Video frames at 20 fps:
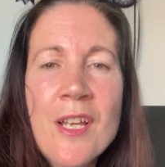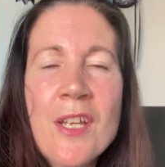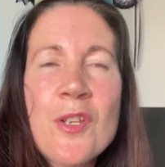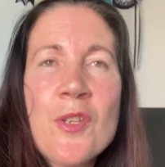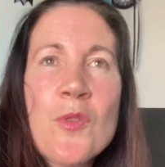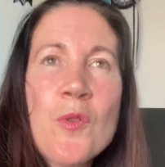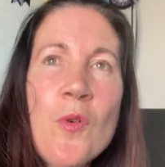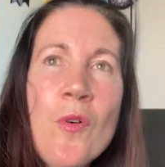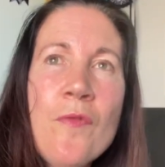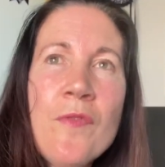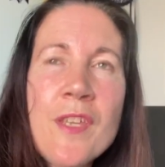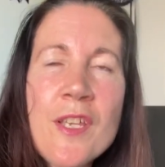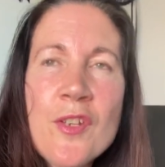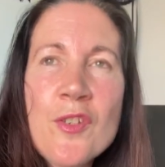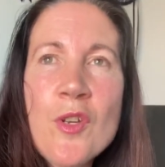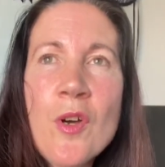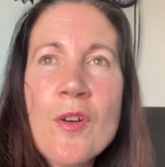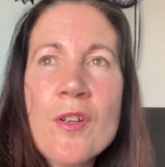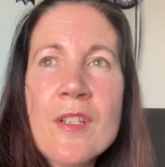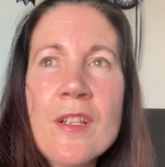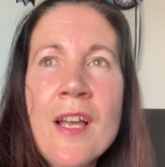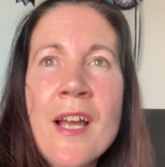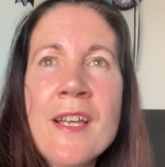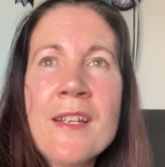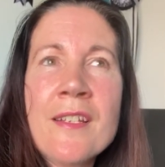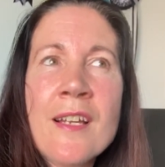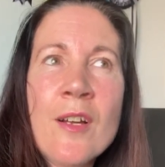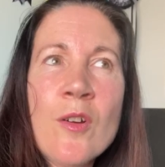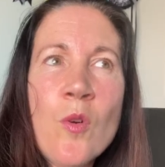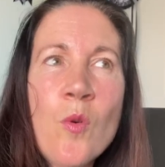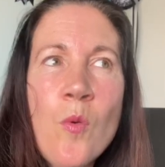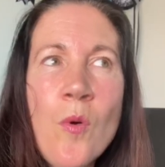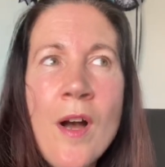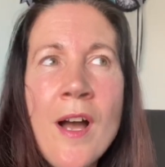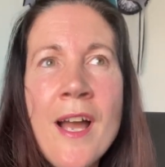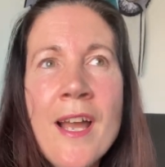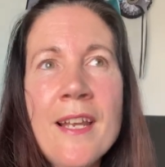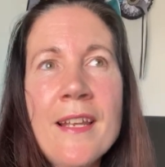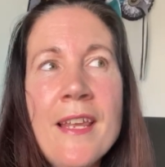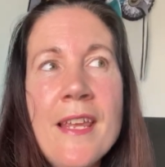So if the dog's lying down
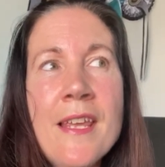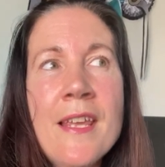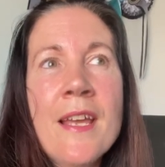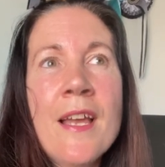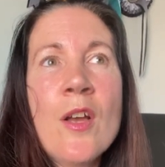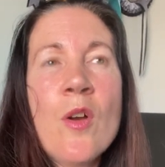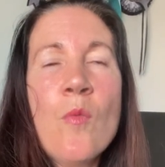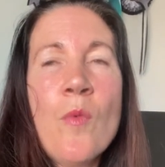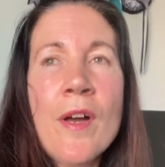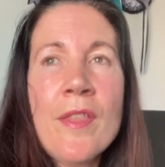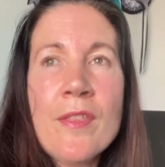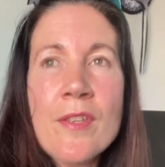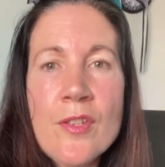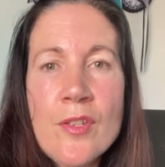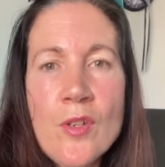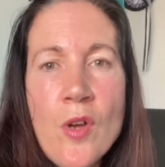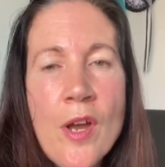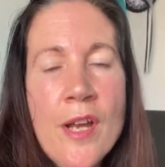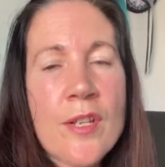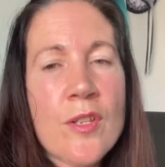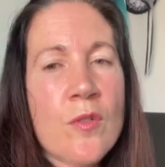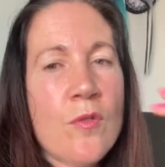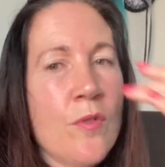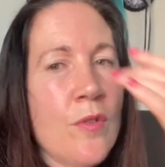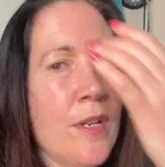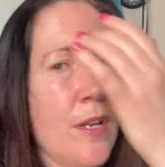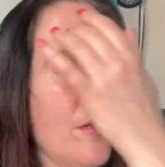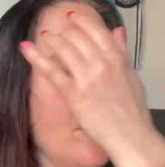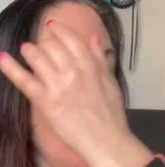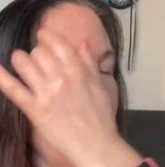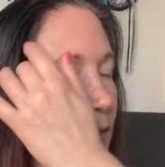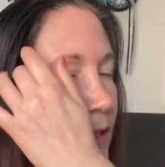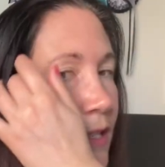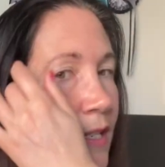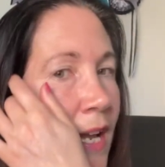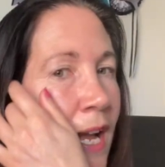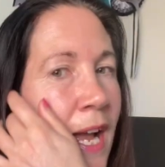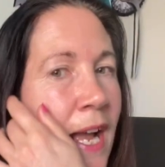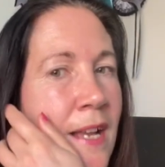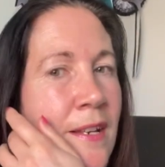quietly when there's noise going on
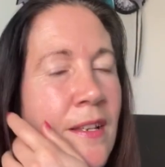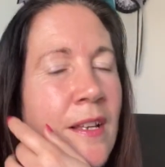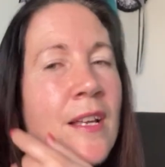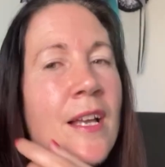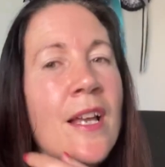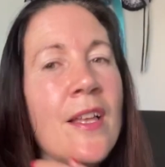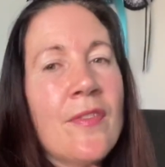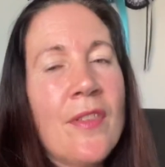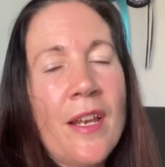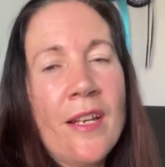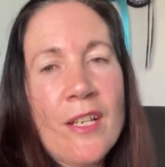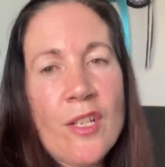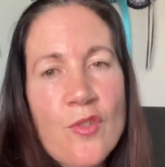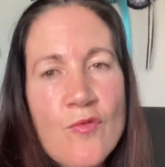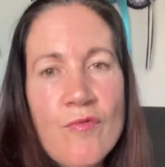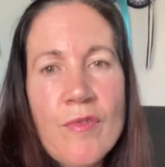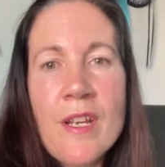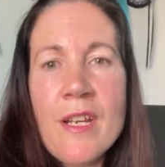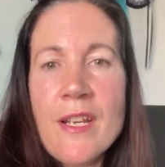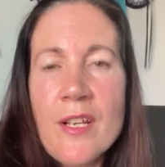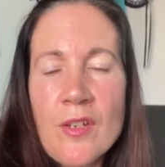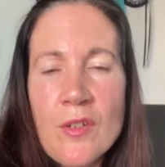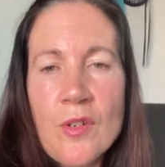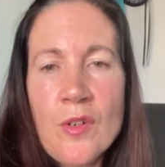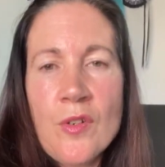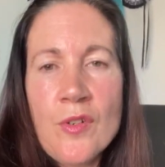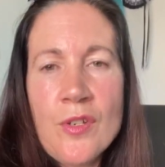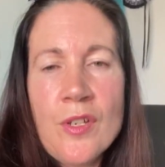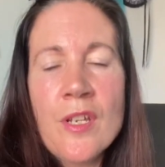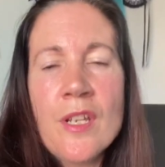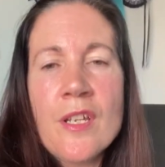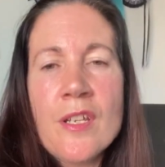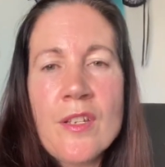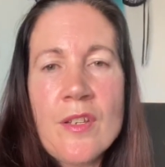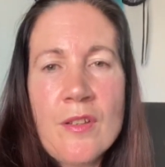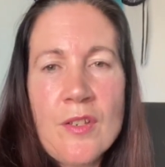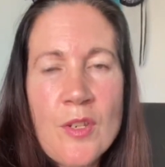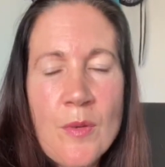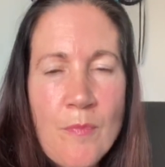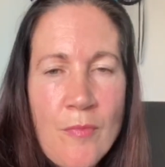outside, then it's really good
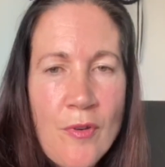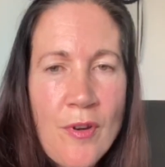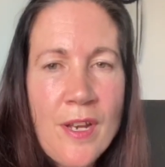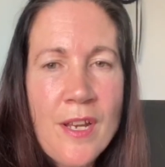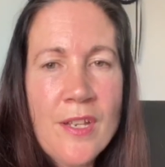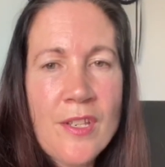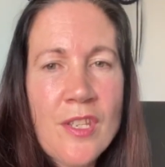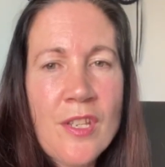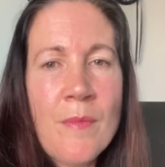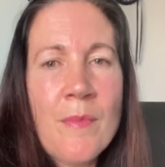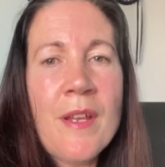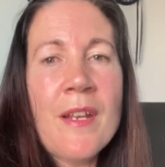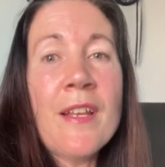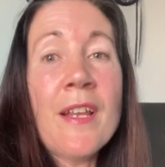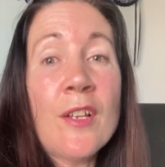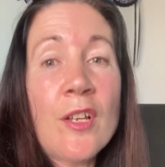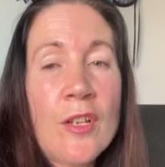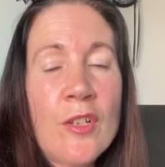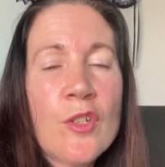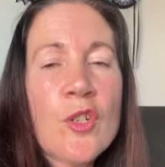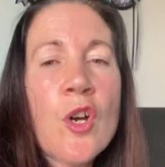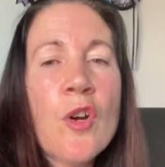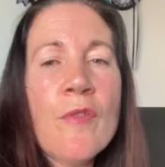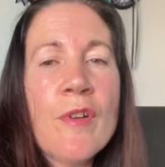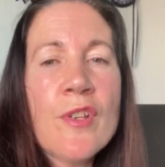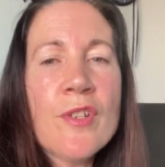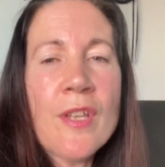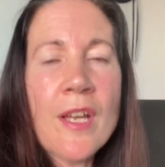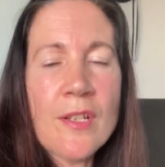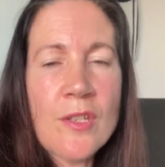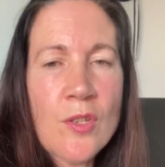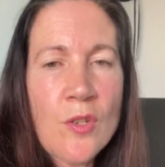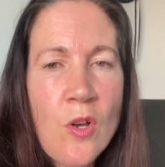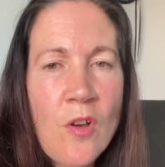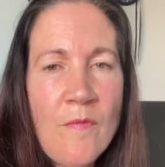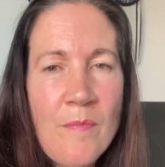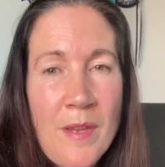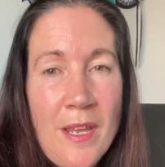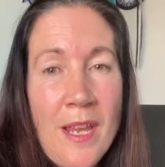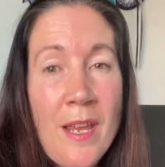to praise them and encourage that sort
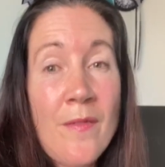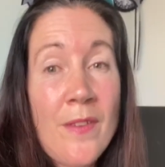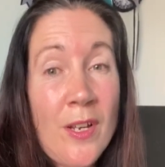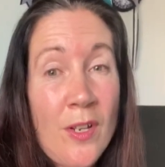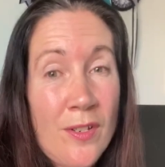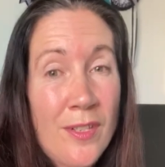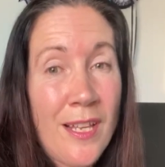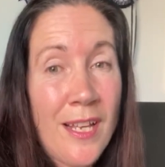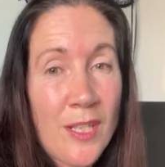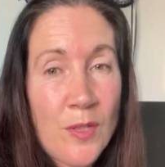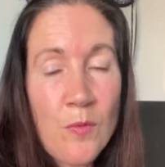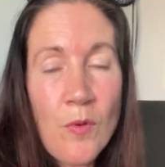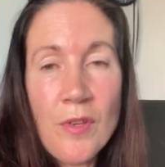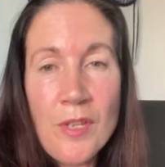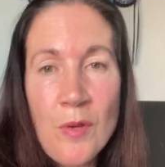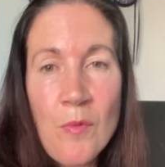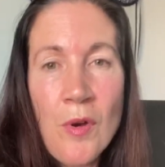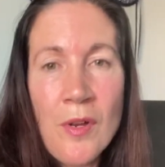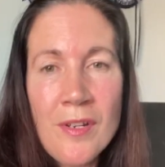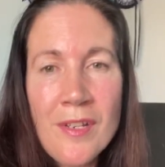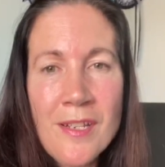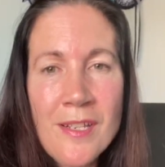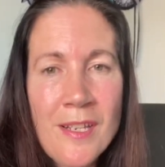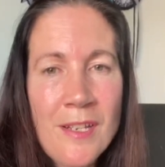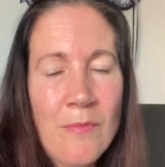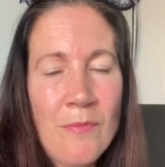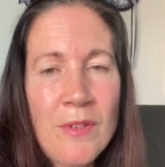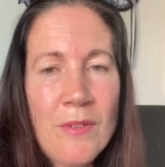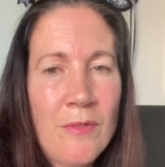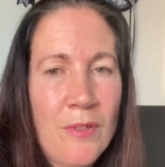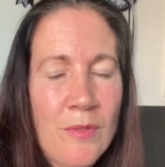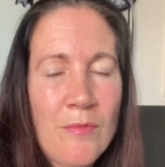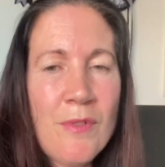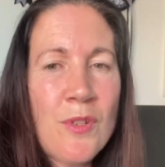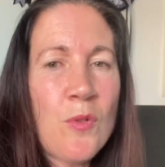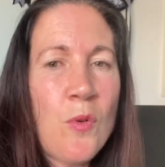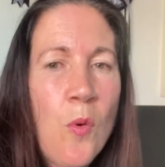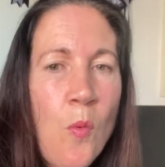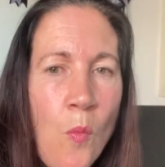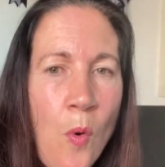of behaviour, because that's what you want, isn't it? Because we
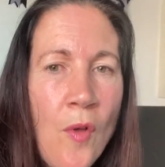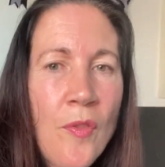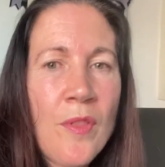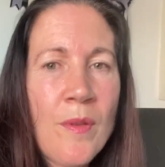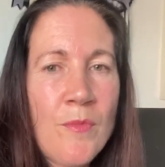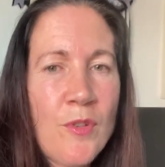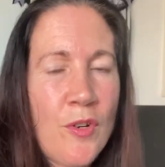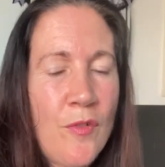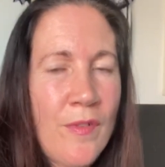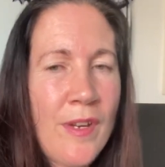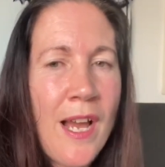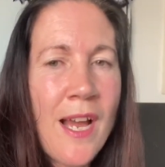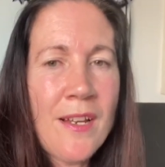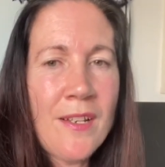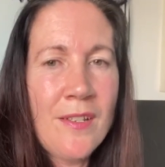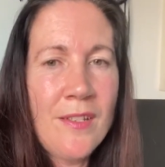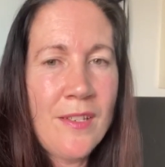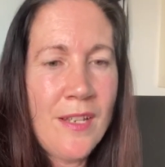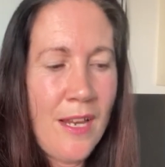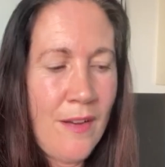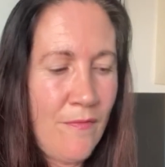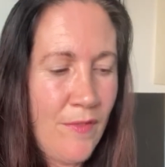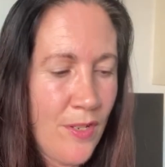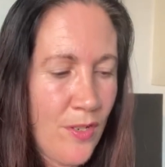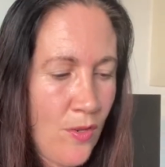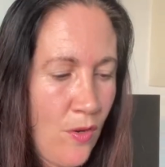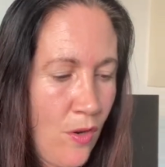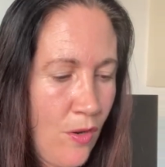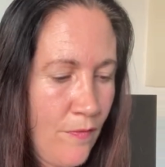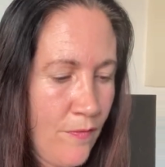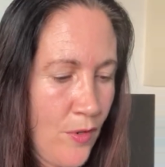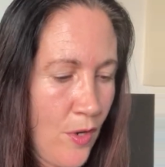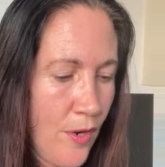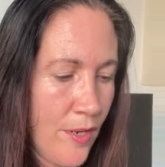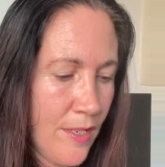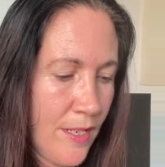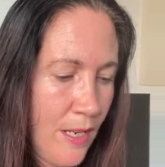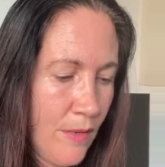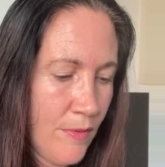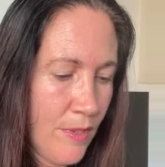don't want them to react into every sort of
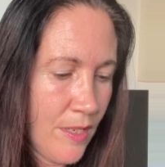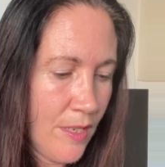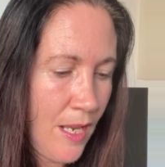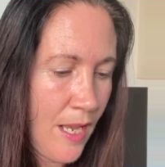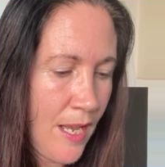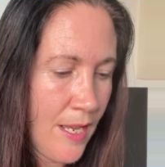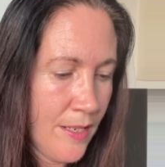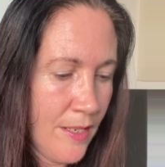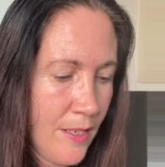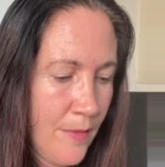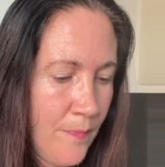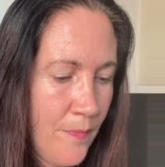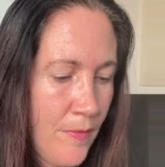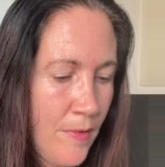noise outside.